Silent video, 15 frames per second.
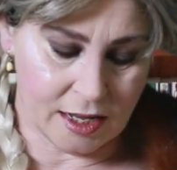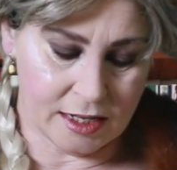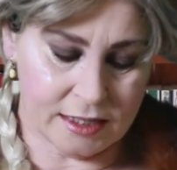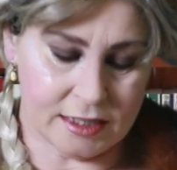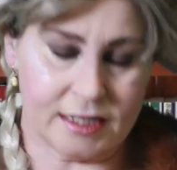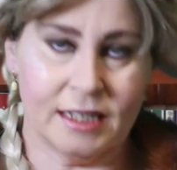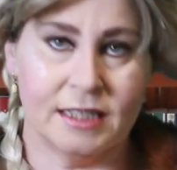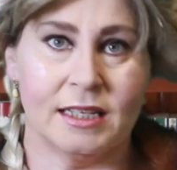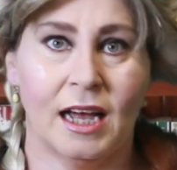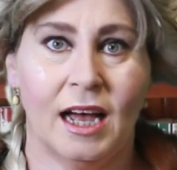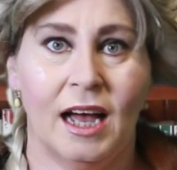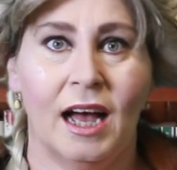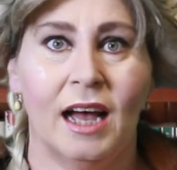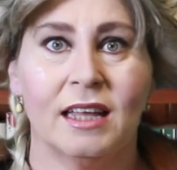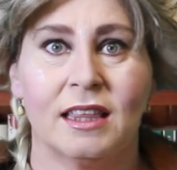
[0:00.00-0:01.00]

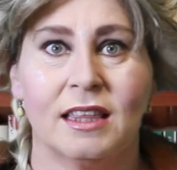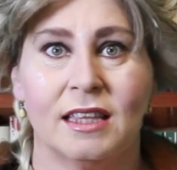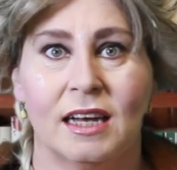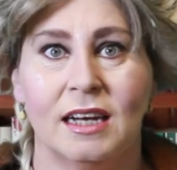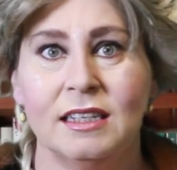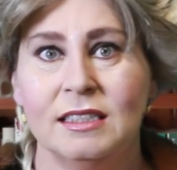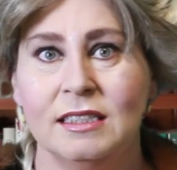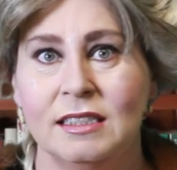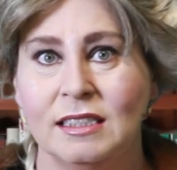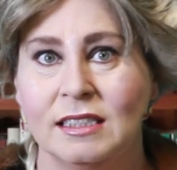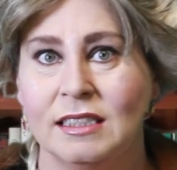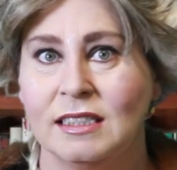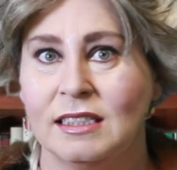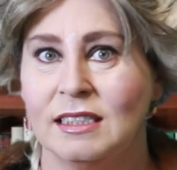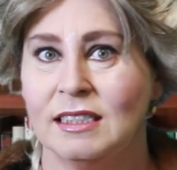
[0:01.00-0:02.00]
Siddhartha,
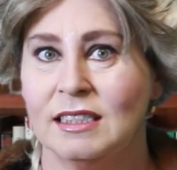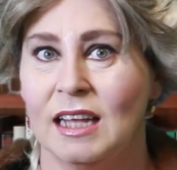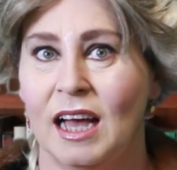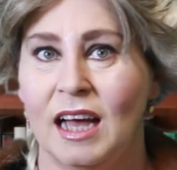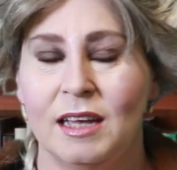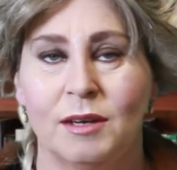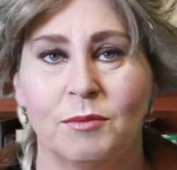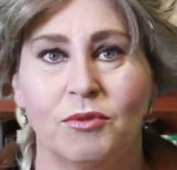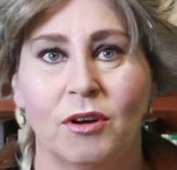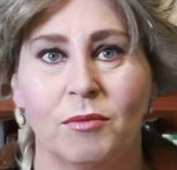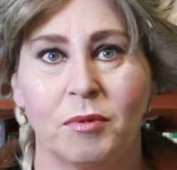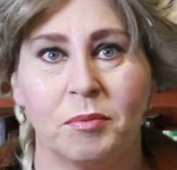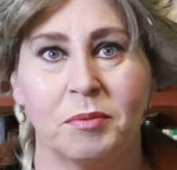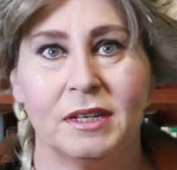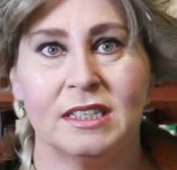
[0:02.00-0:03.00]
I am
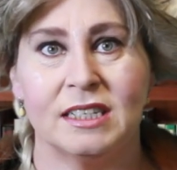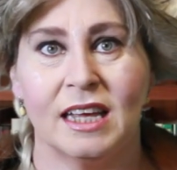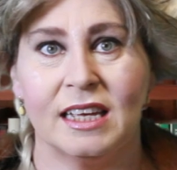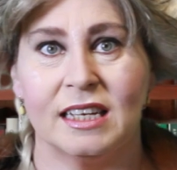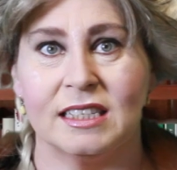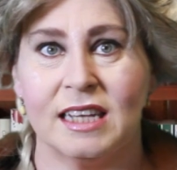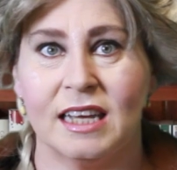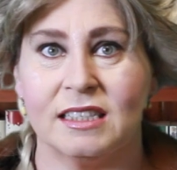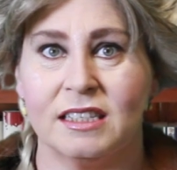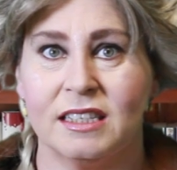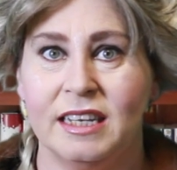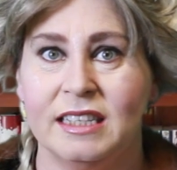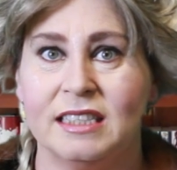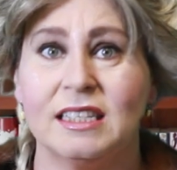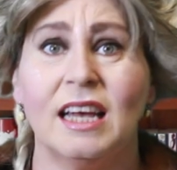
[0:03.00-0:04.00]
probably saying that
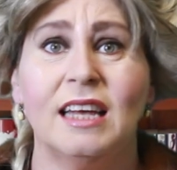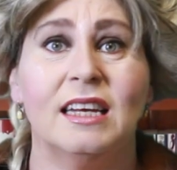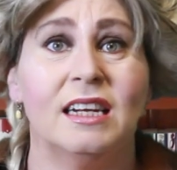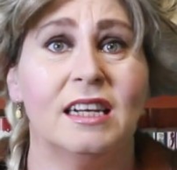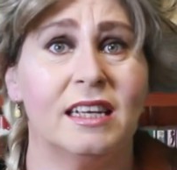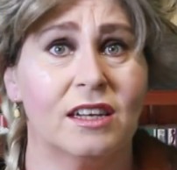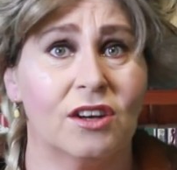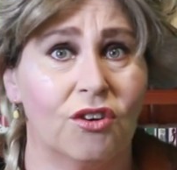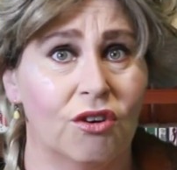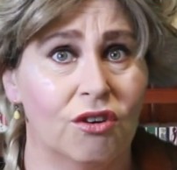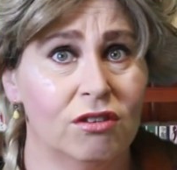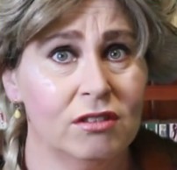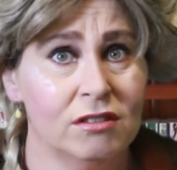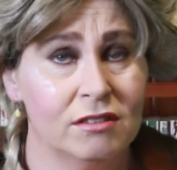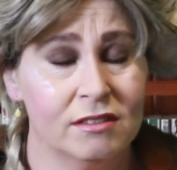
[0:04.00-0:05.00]
entirely
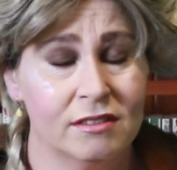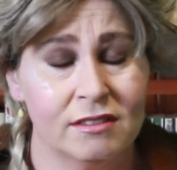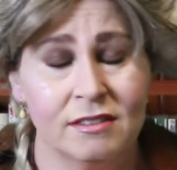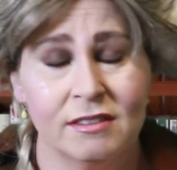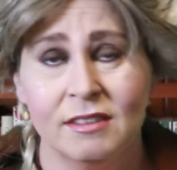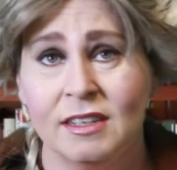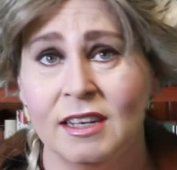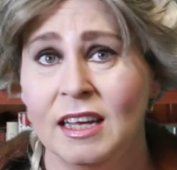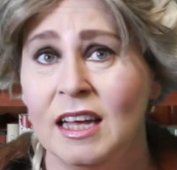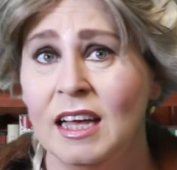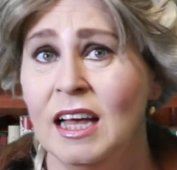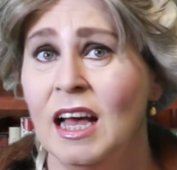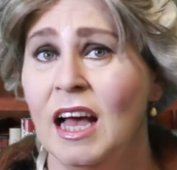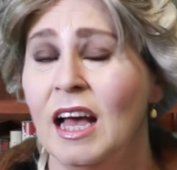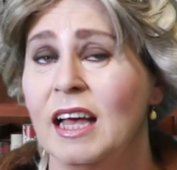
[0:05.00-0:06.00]
wrong,
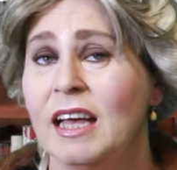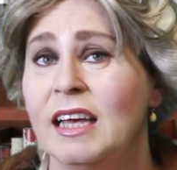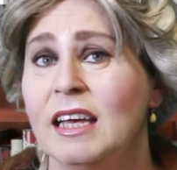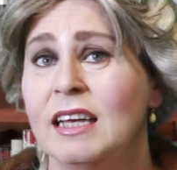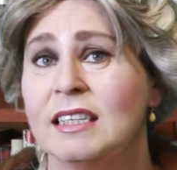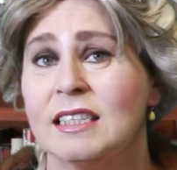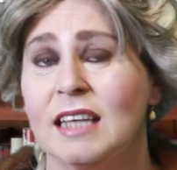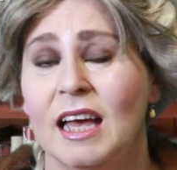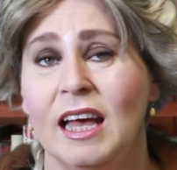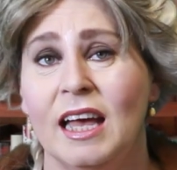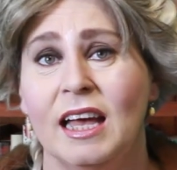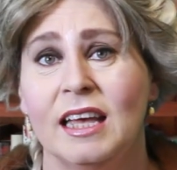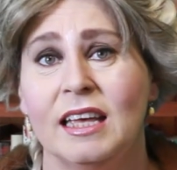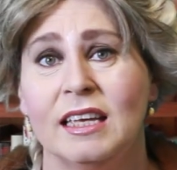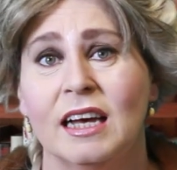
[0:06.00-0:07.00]
is
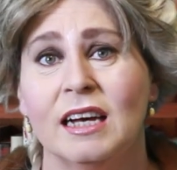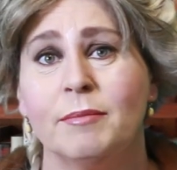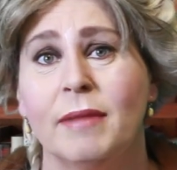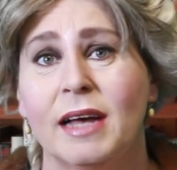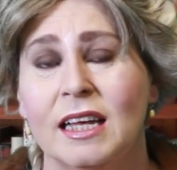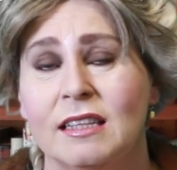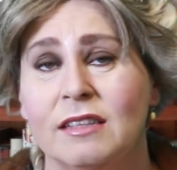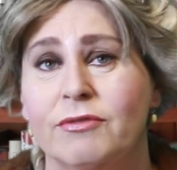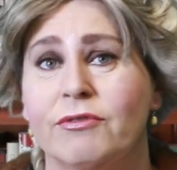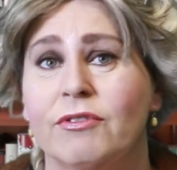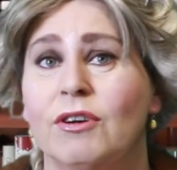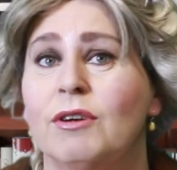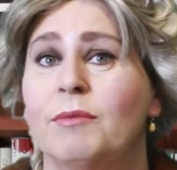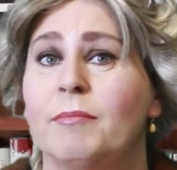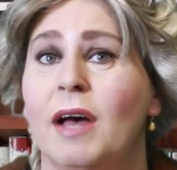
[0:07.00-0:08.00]
a young man
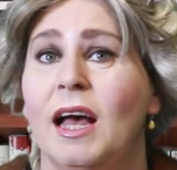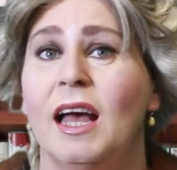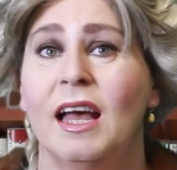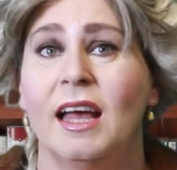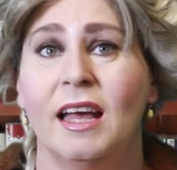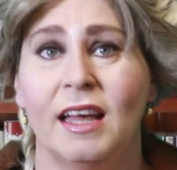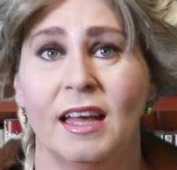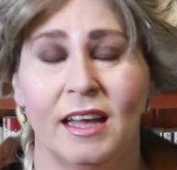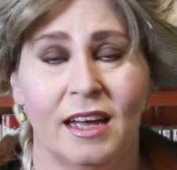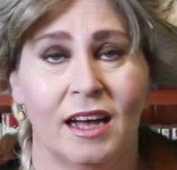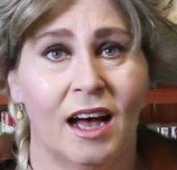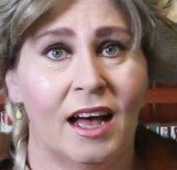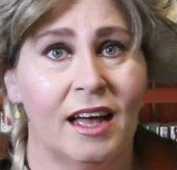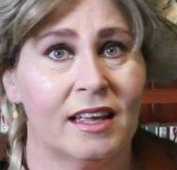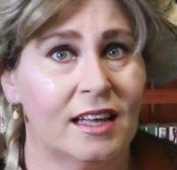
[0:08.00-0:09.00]
from a
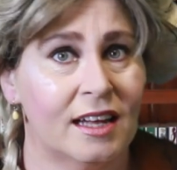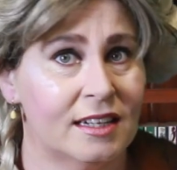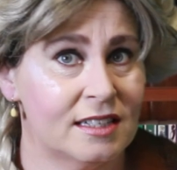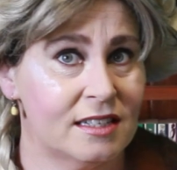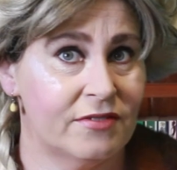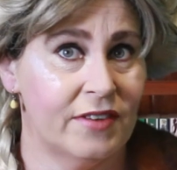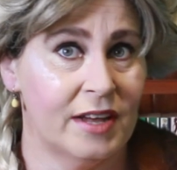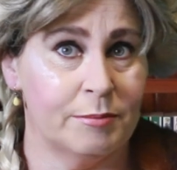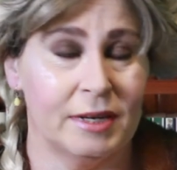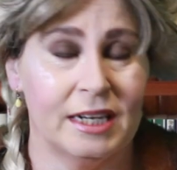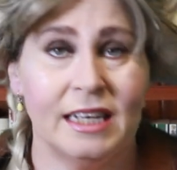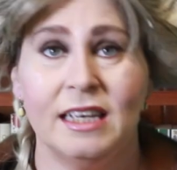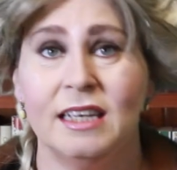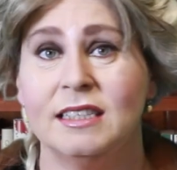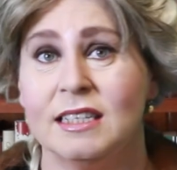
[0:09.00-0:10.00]
high caste
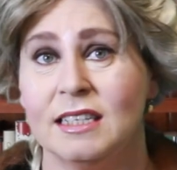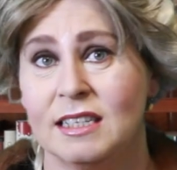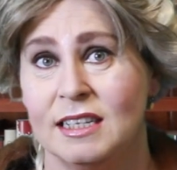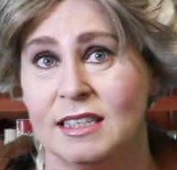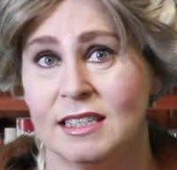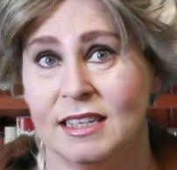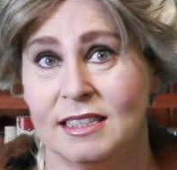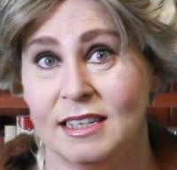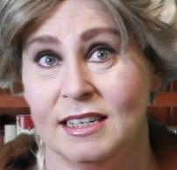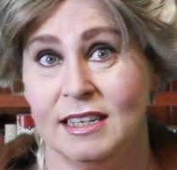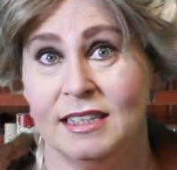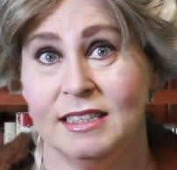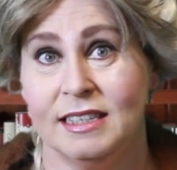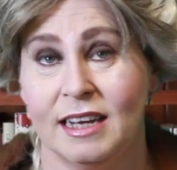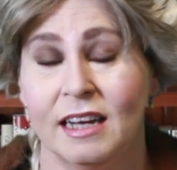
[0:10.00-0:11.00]
family, this is set in
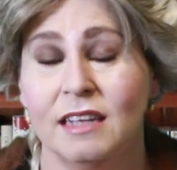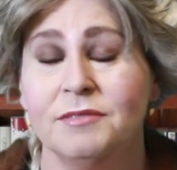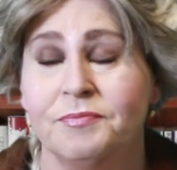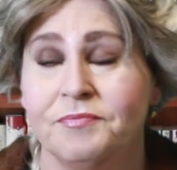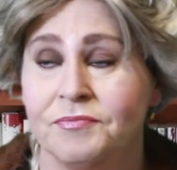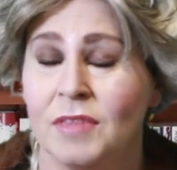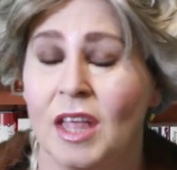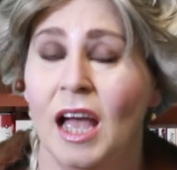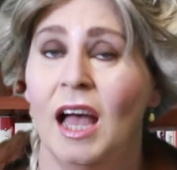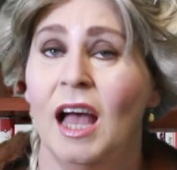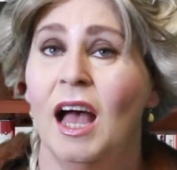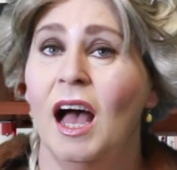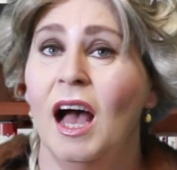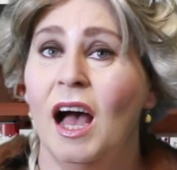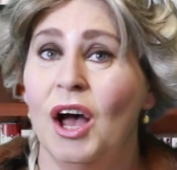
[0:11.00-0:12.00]
India,
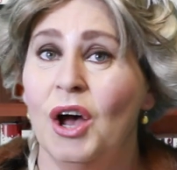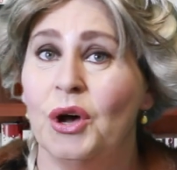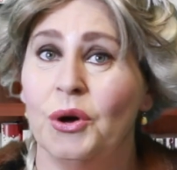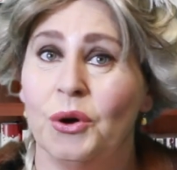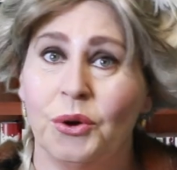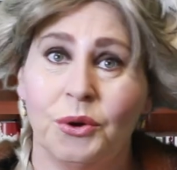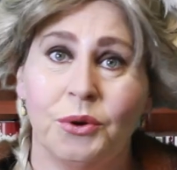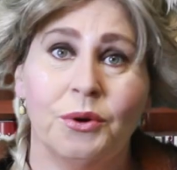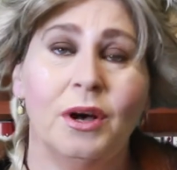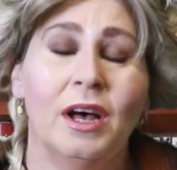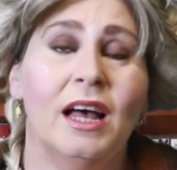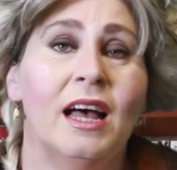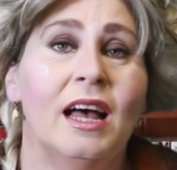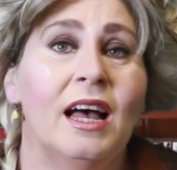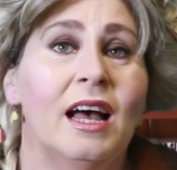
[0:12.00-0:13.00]
who
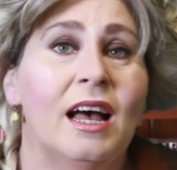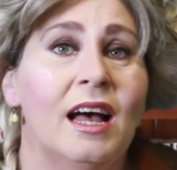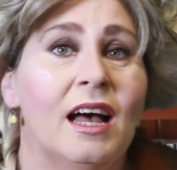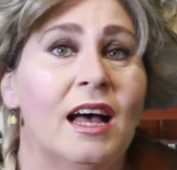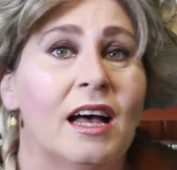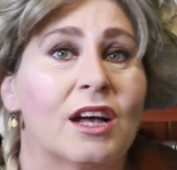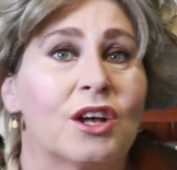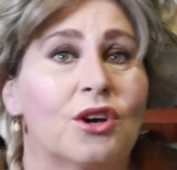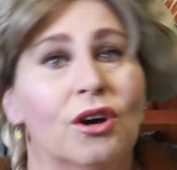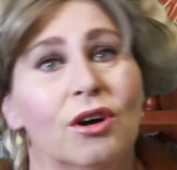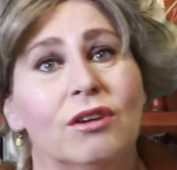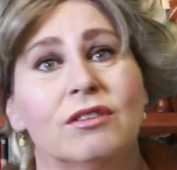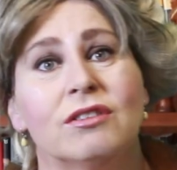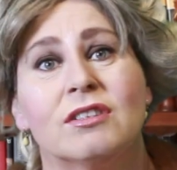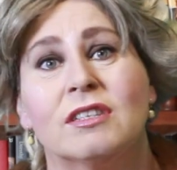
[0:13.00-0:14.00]

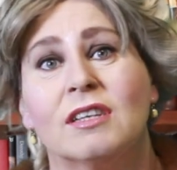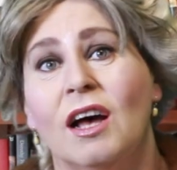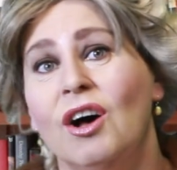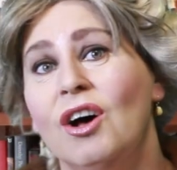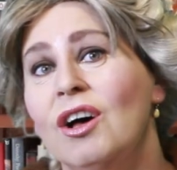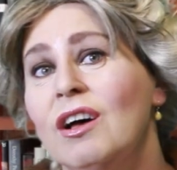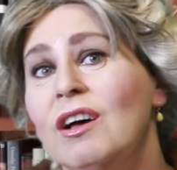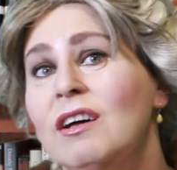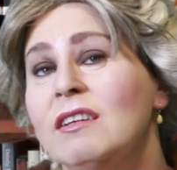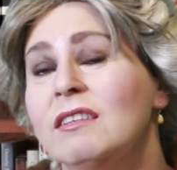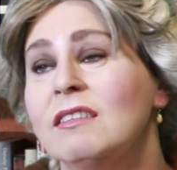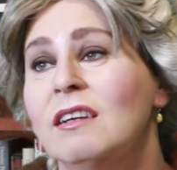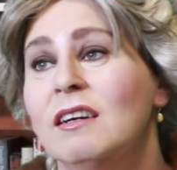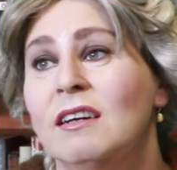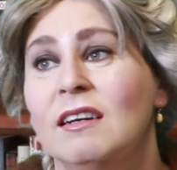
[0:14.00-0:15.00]
goes
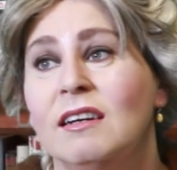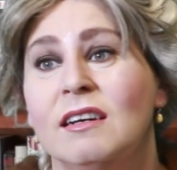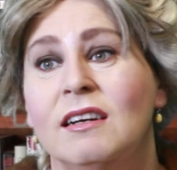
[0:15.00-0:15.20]
on